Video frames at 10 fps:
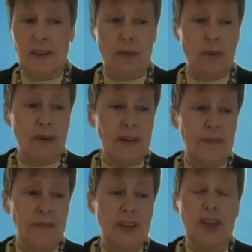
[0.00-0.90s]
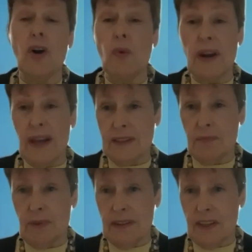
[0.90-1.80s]
or co-led
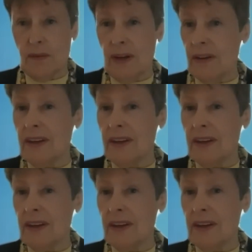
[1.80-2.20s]
by the UN.